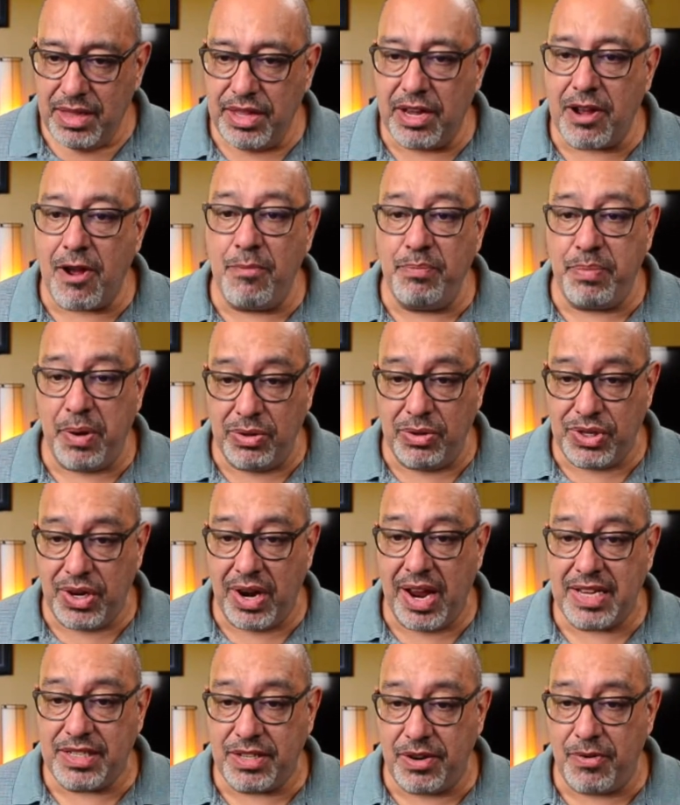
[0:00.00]
The
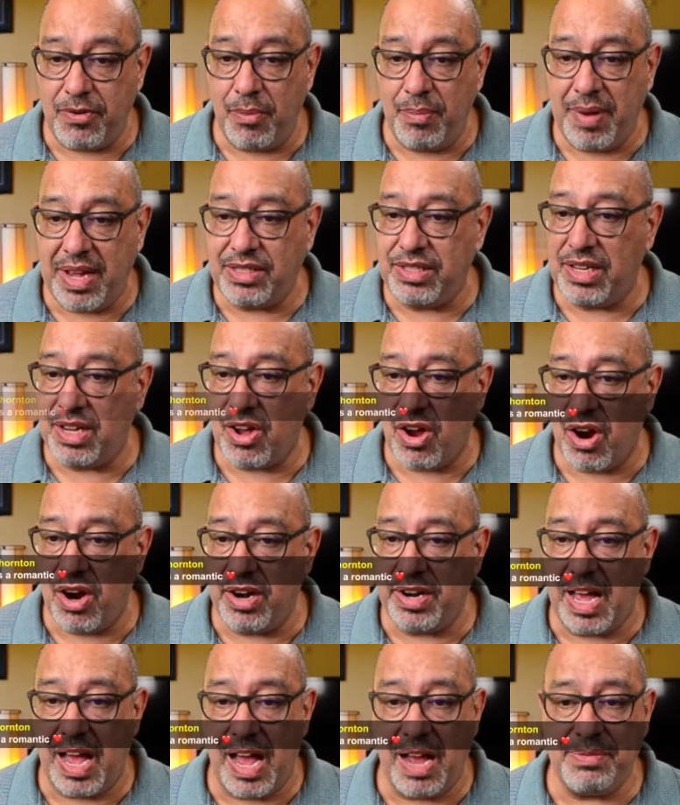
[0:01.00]
composer has a romantic
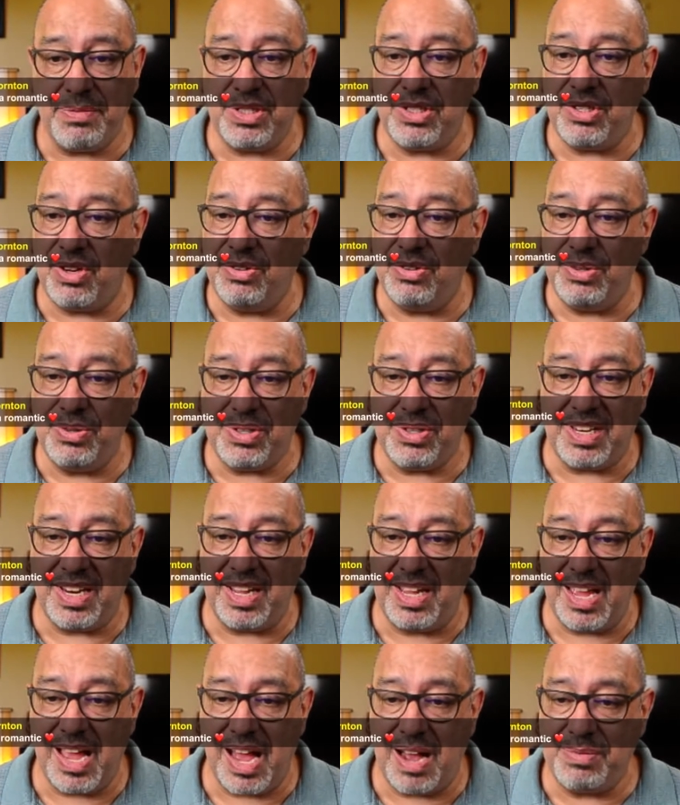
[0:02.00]
heart.
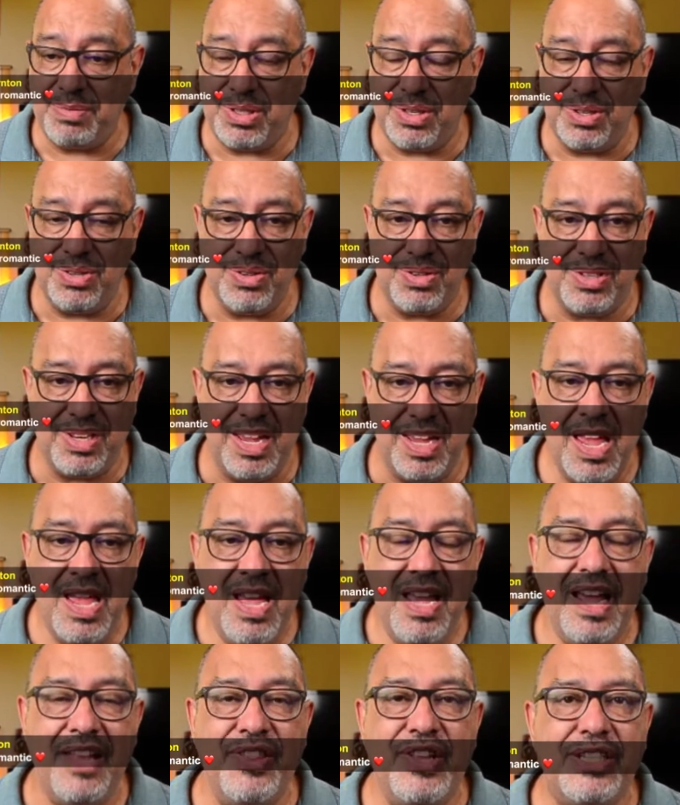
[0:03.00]
Absolutely, absolutely.
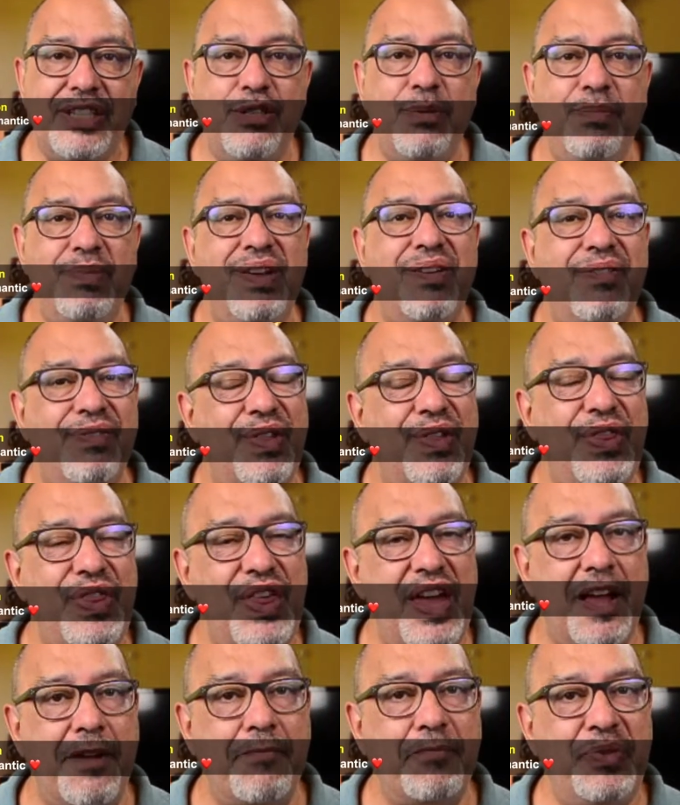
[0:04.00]
And that's a beautiful
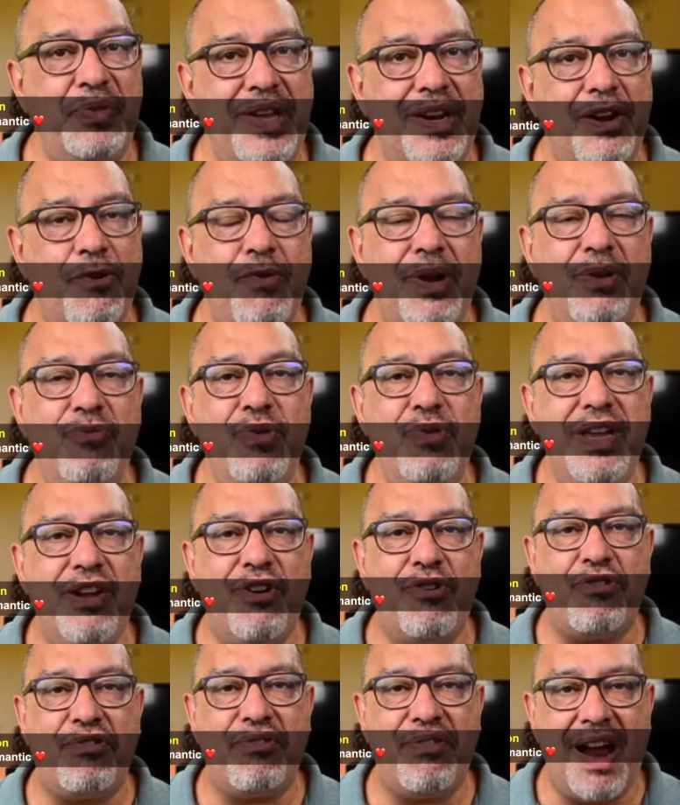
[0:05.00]
thing. You know, when we
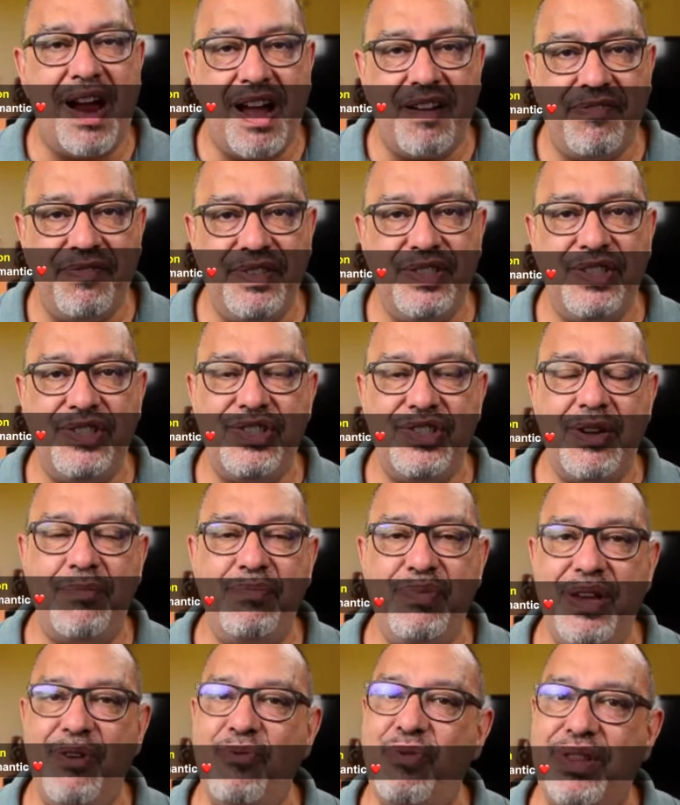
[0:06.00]
craft
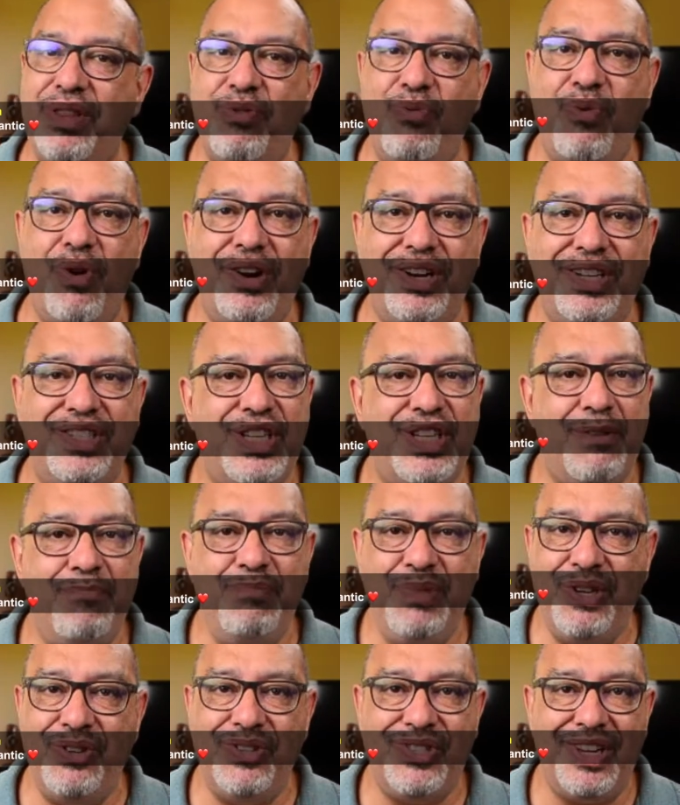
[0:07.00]
something with words
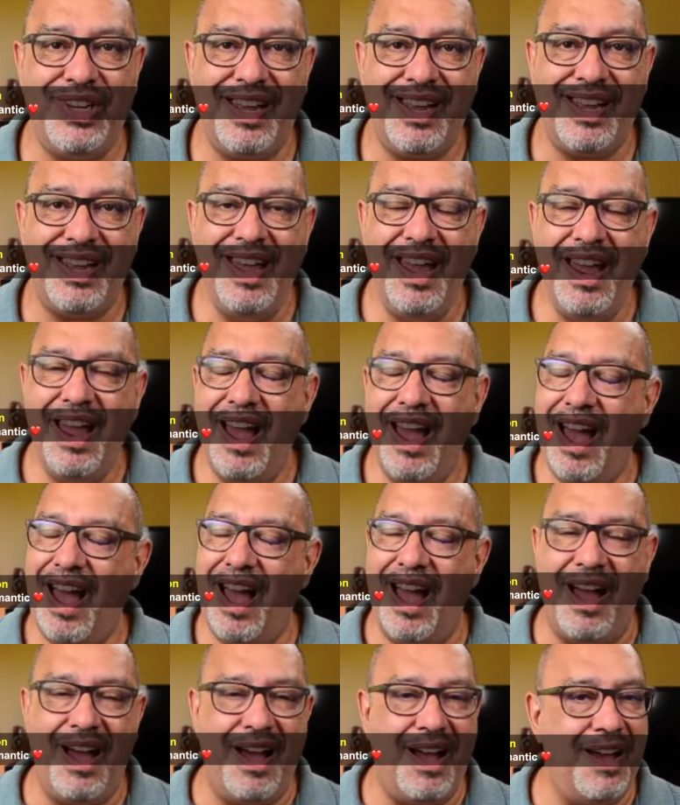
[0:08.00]
and music,
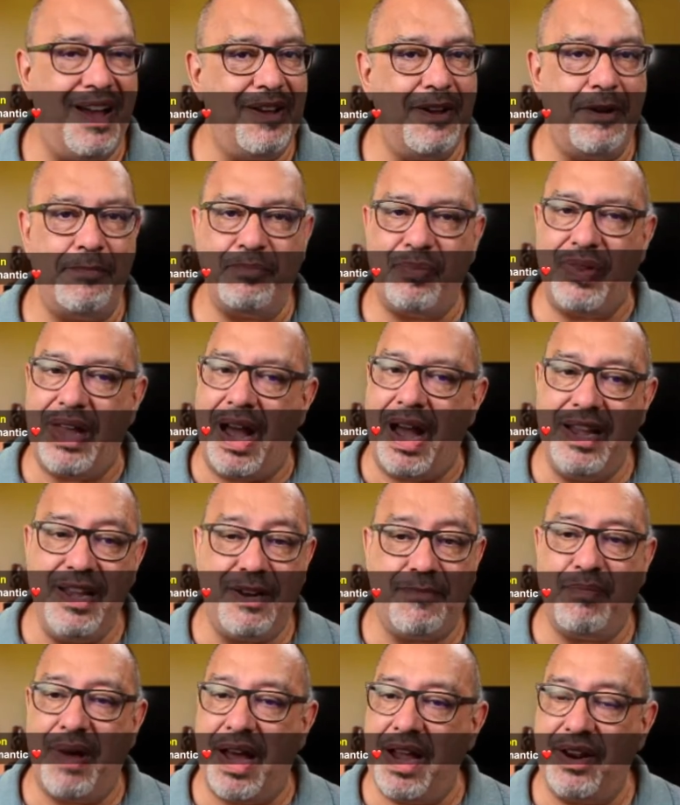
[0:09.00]
I
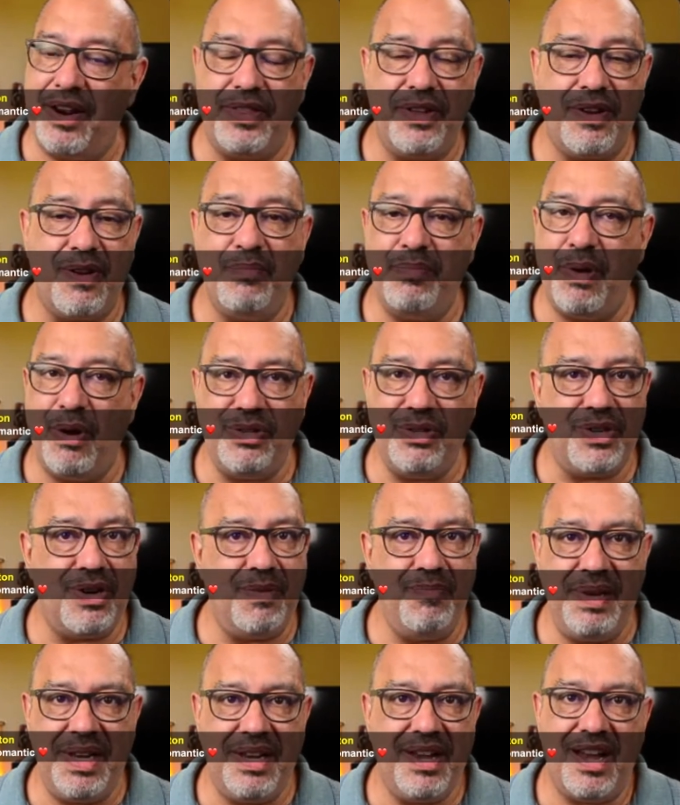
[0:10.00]
admire the
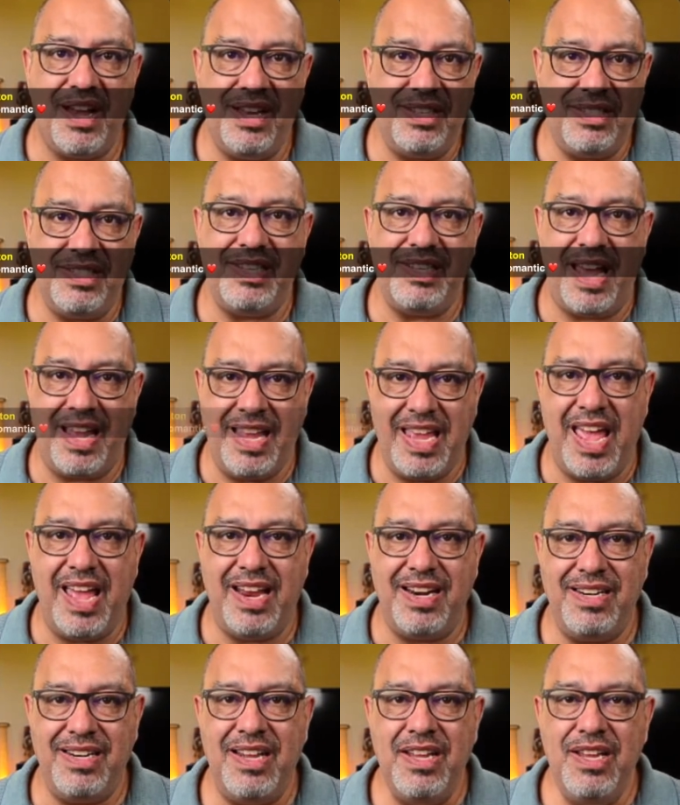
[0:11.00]
composer because,
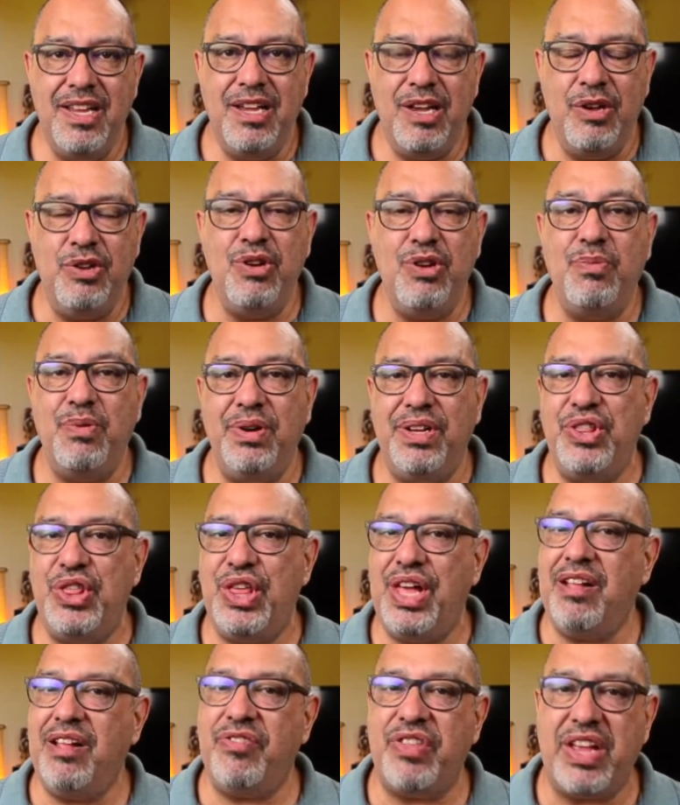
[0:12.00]
again, you would
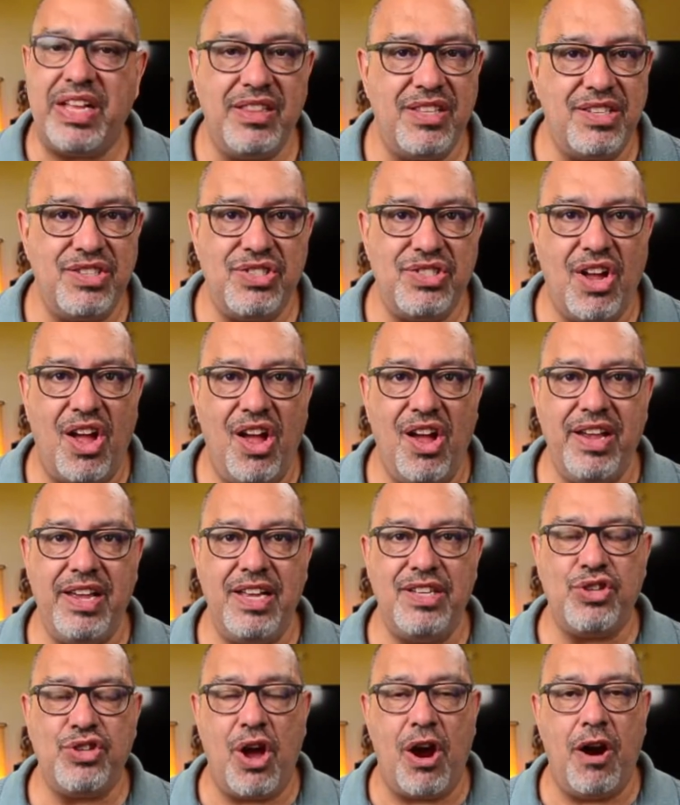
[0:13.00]
think that the
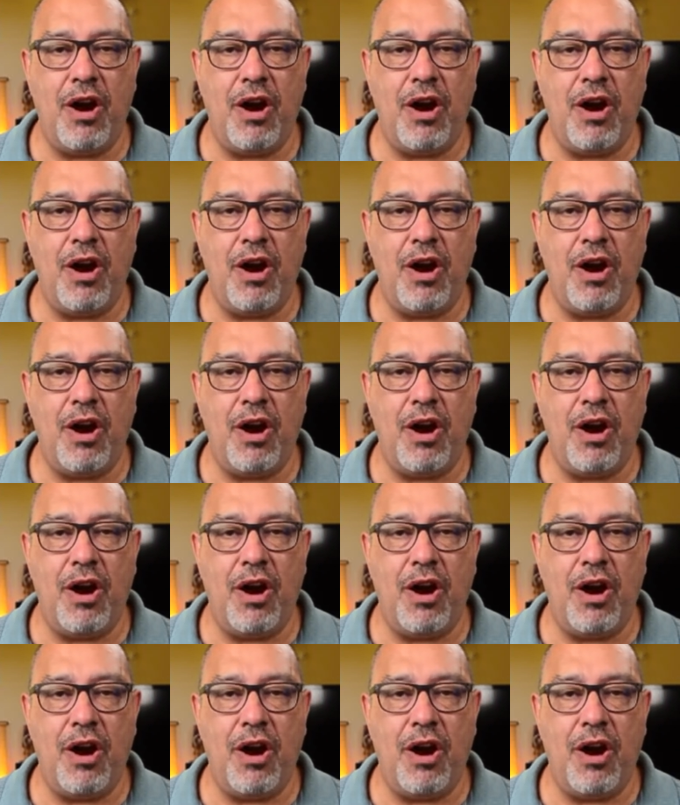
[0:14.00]
song is